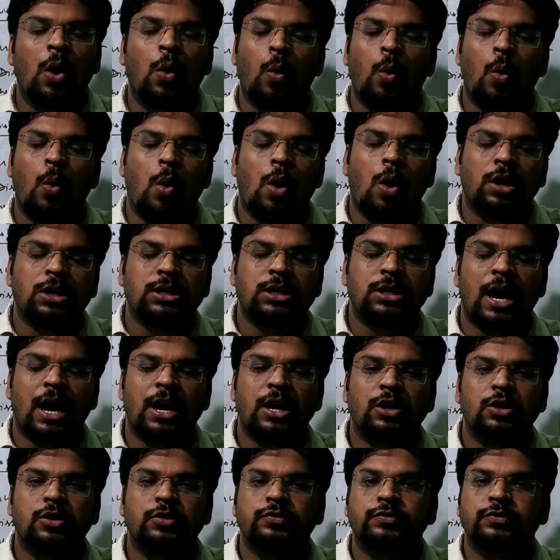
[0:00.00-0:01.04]
what
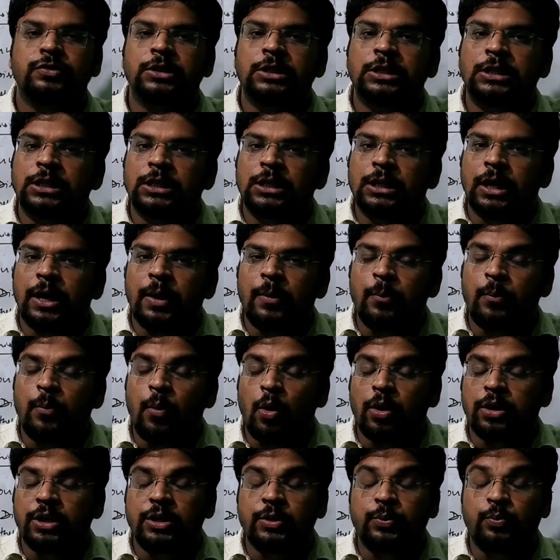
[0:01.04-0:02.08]
kind of
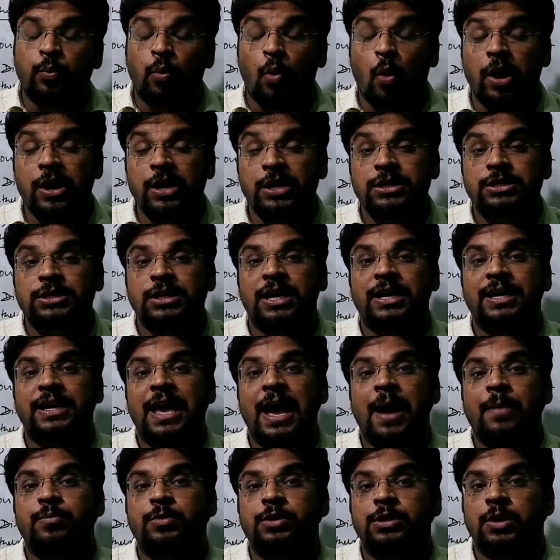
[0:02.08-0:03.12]
important points are
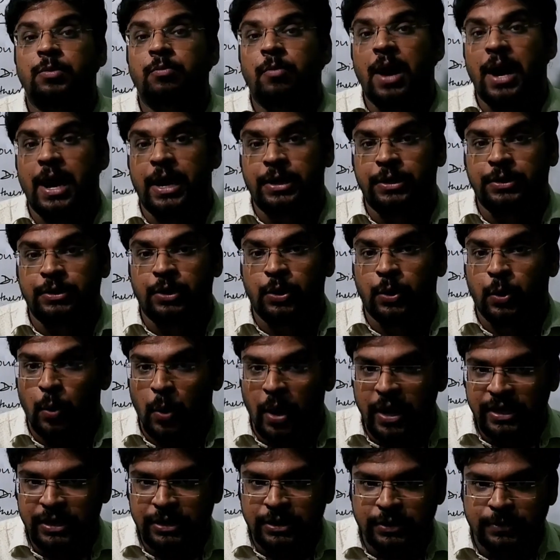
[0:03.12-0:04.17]
kept in the mind,
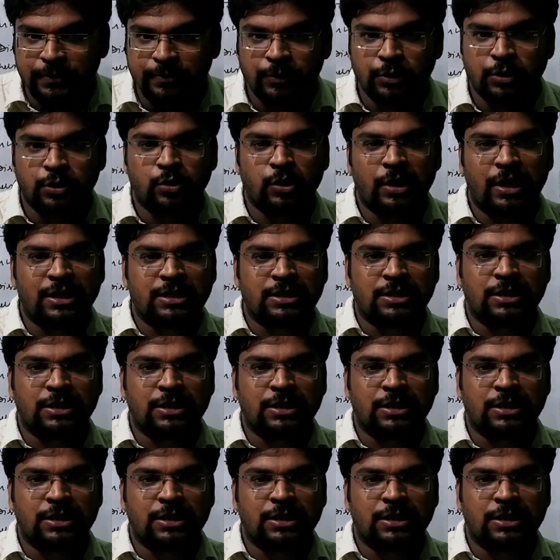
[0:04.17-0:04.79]
right? So let's